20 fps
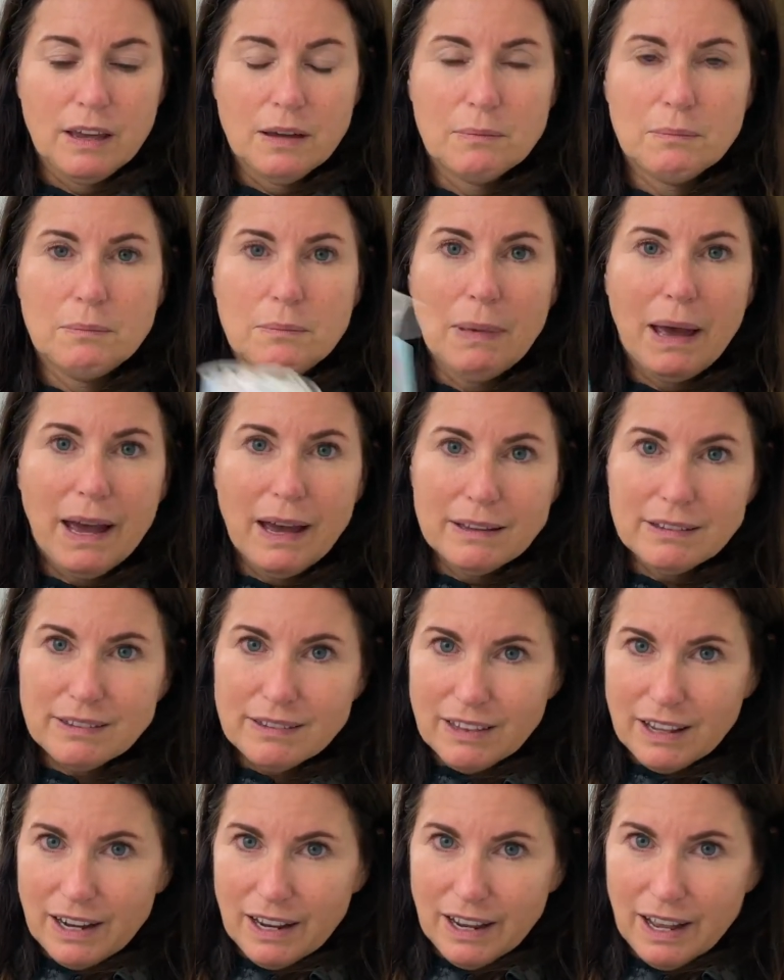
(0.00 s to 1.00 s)
masks
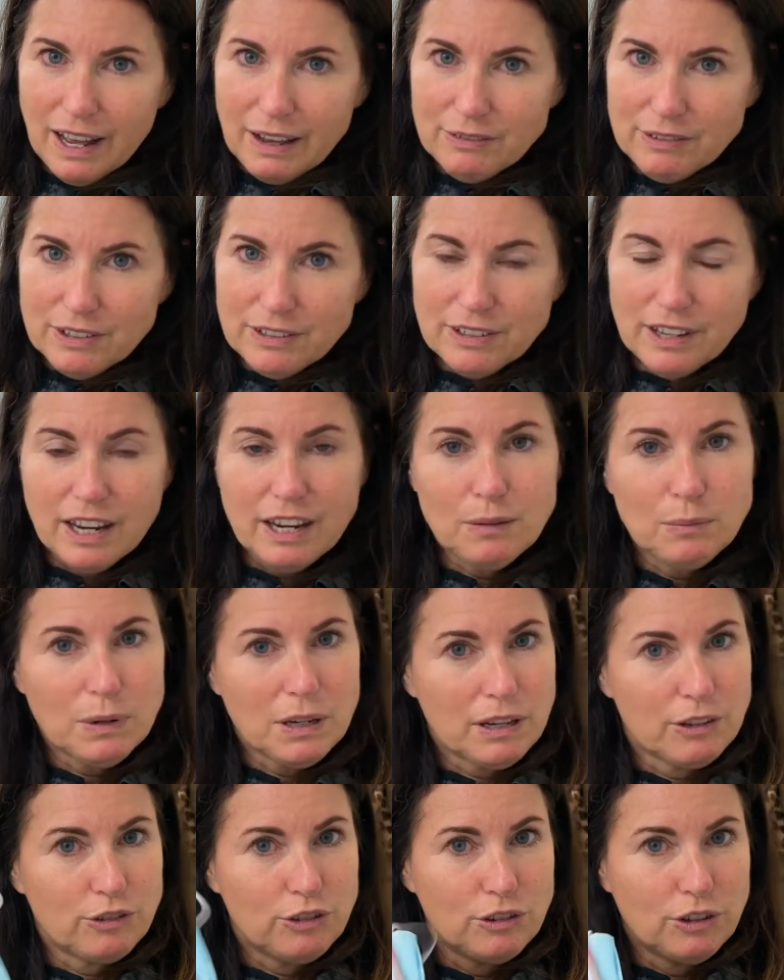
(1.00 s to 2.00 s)
that I have to take
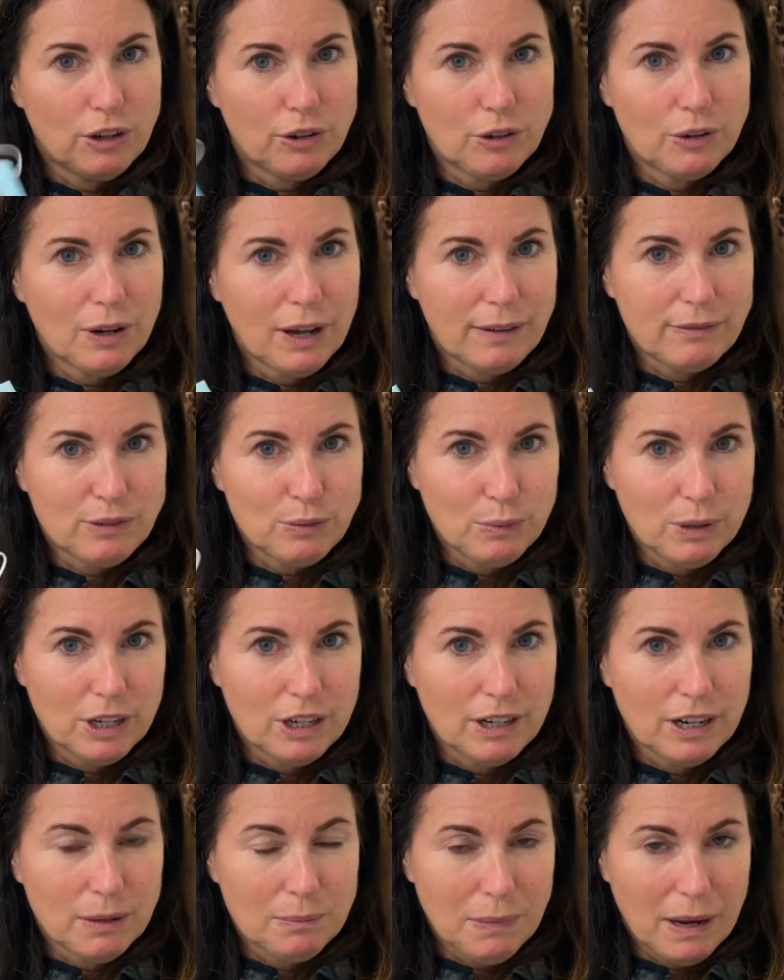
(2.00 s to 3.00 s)
because you know you have to
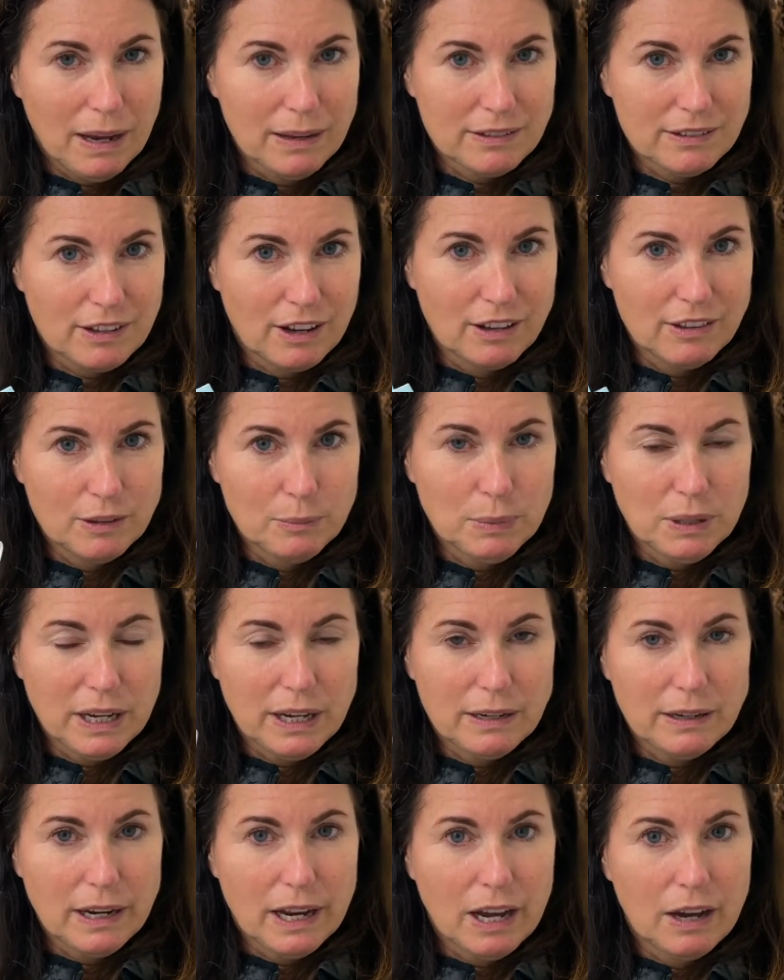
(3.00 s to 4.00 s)
wear a mask on the
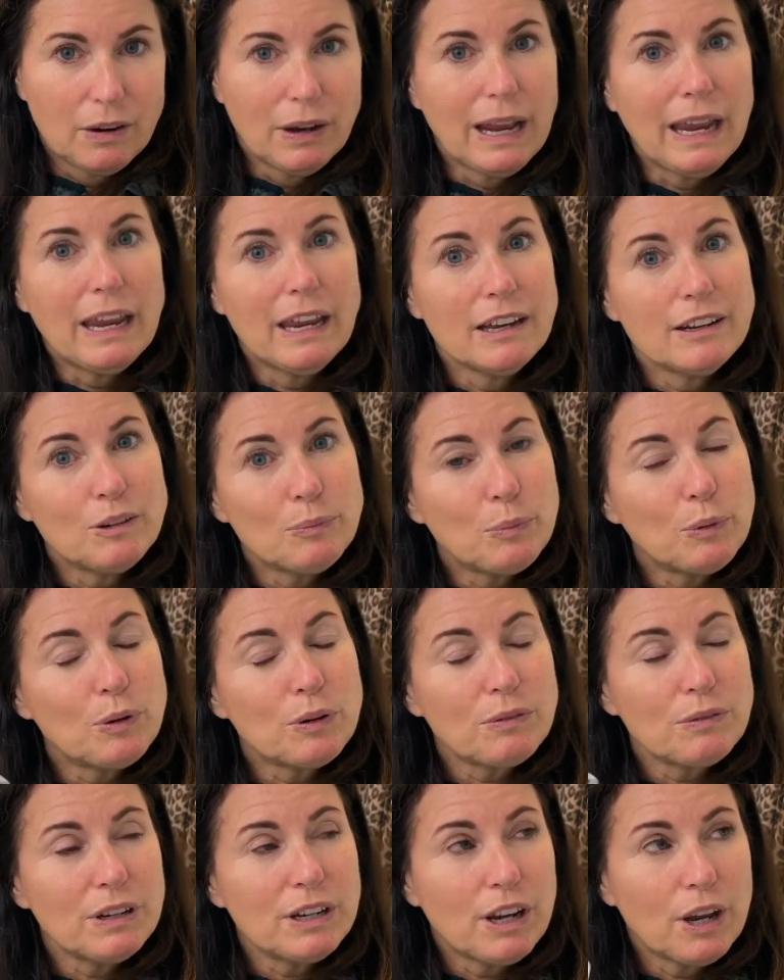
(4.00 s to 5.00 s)
plane now, and
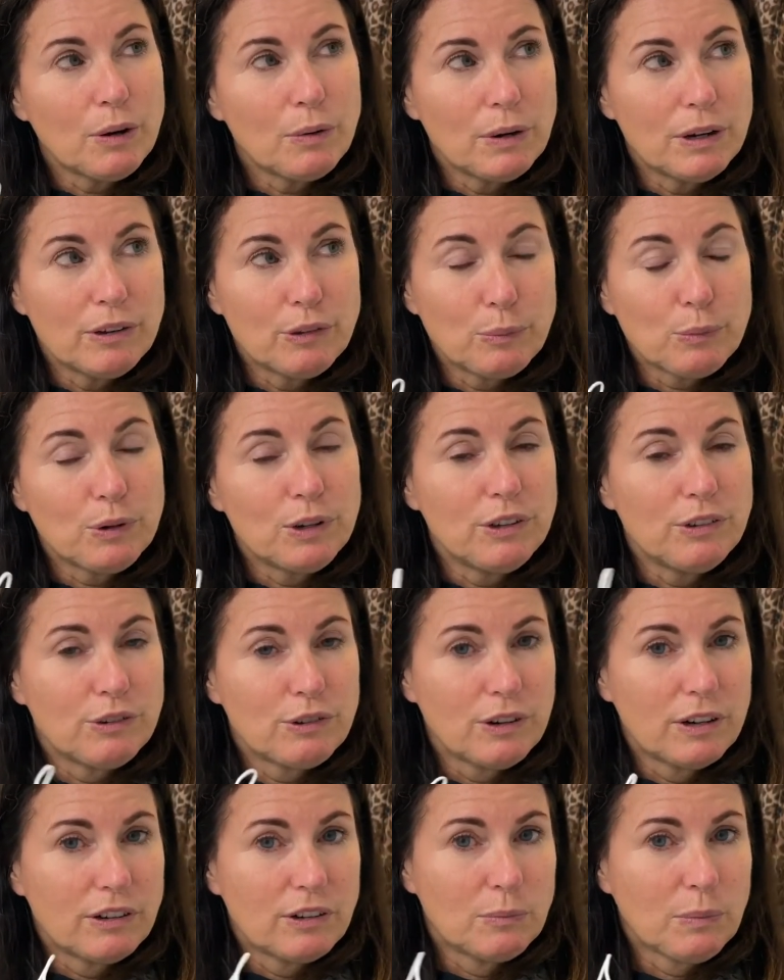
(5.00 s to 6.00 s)
Puerto Rico is pretty
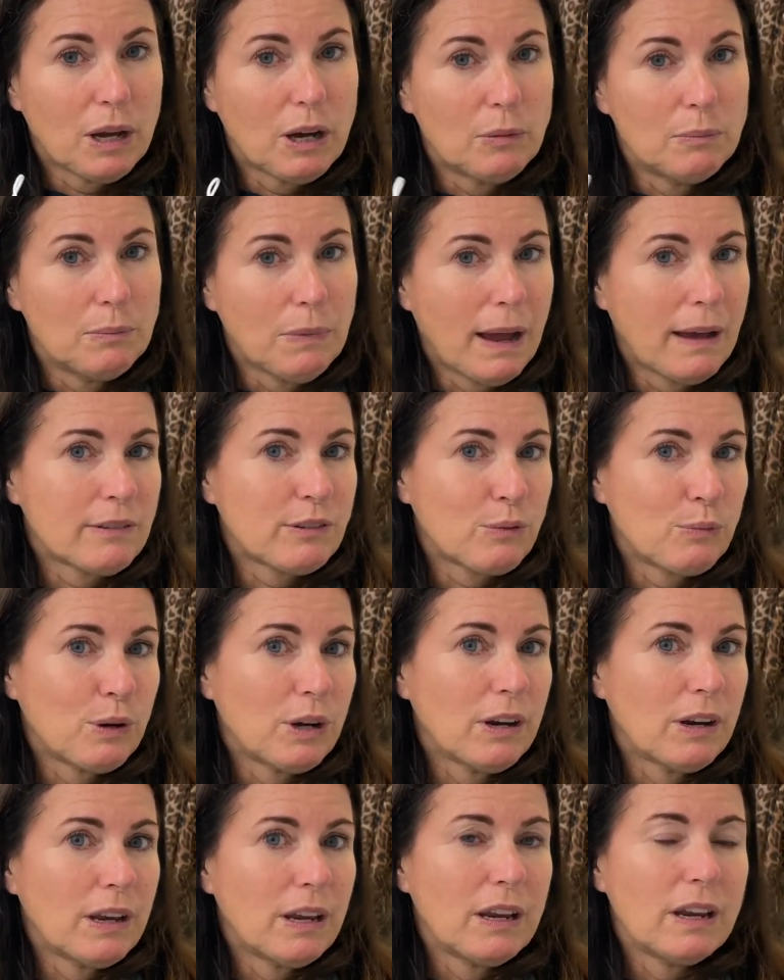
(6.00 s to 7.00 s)
strict about mask
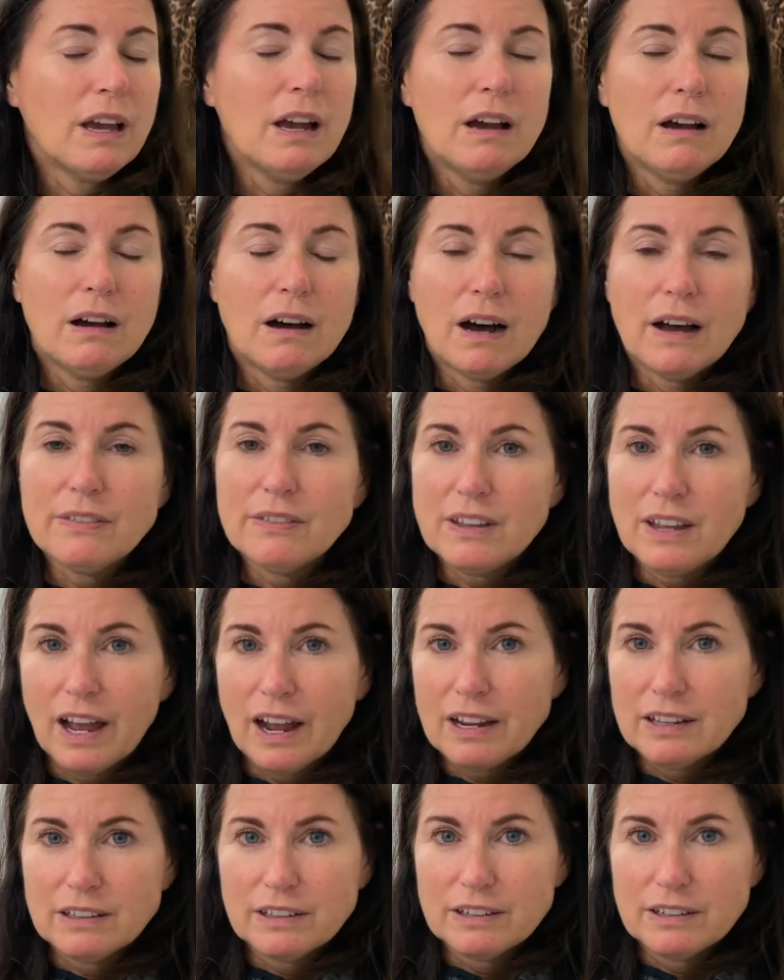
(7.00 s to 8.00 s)
wearing on the
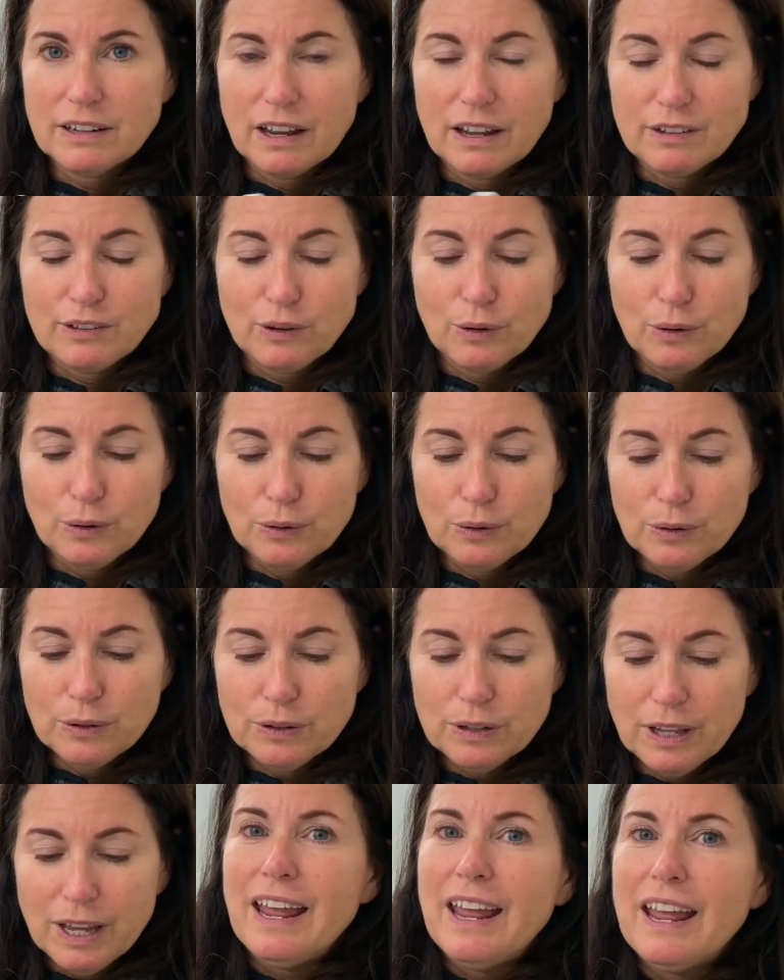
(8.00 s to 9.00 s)
island as a
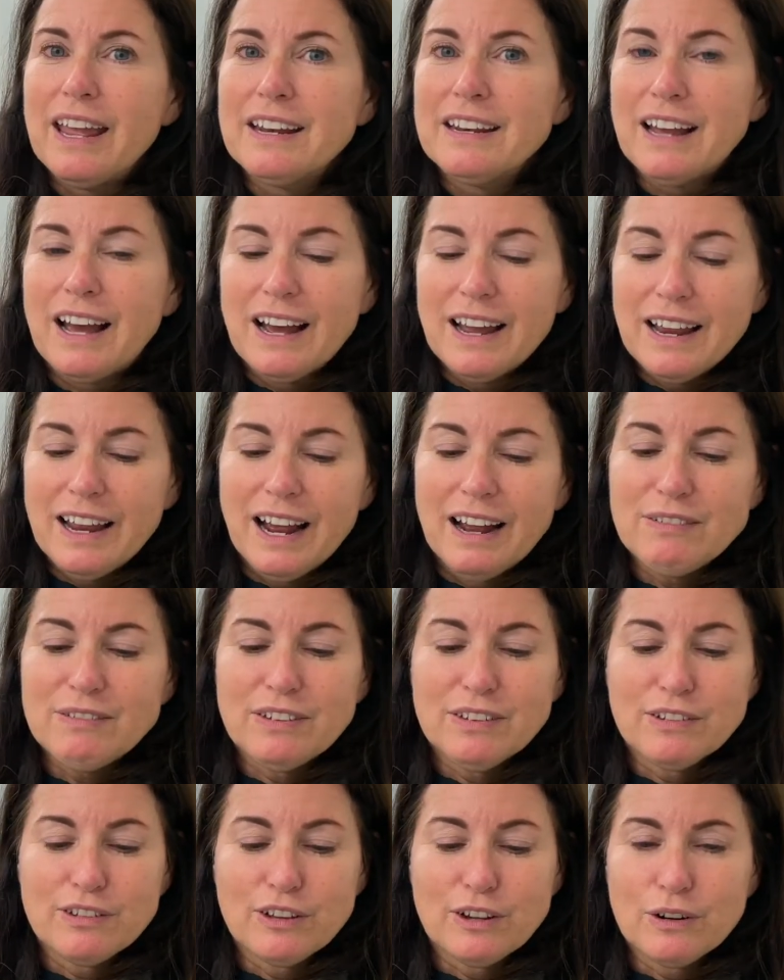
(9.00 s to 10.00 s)
whole. And I have
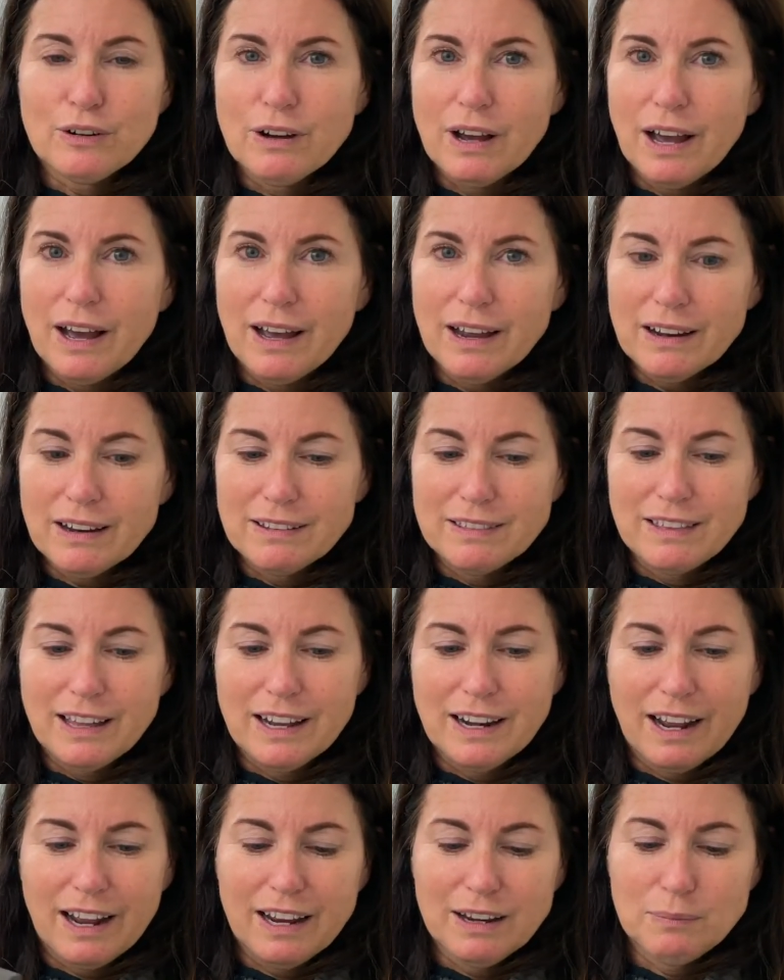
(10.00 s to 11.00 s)
this little hack
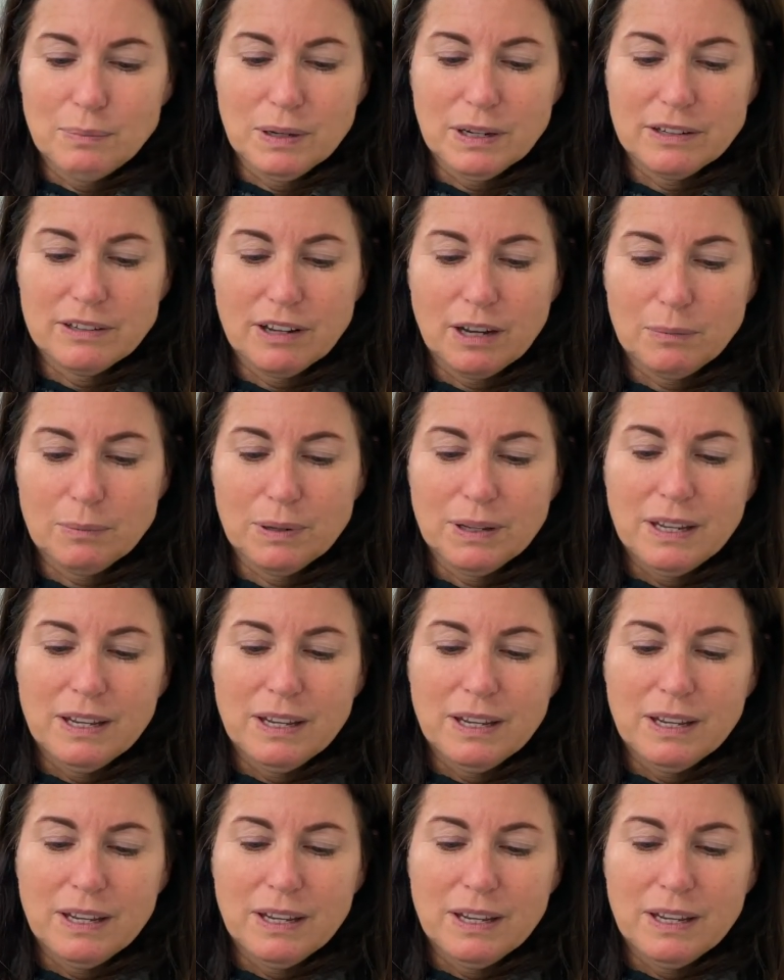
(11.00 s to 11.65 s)
that I picked up,